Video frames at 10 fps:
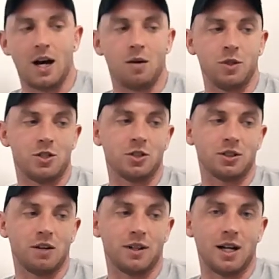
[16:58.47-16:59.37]
it's just
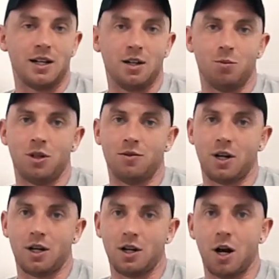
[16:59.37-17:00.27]
given that little bit of
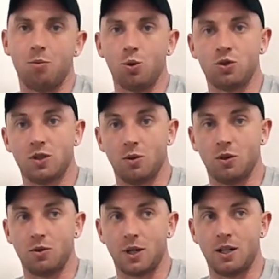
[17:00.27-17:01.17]
a boost to
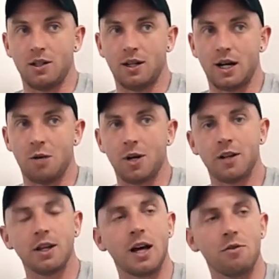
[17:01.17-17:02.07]
it as well. And I
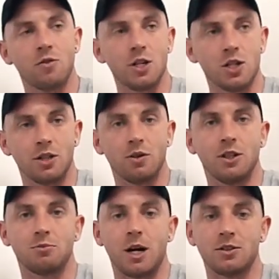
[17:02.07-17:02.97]
think having Rachel doing it
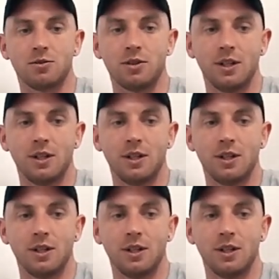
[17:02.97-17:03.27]
is massive.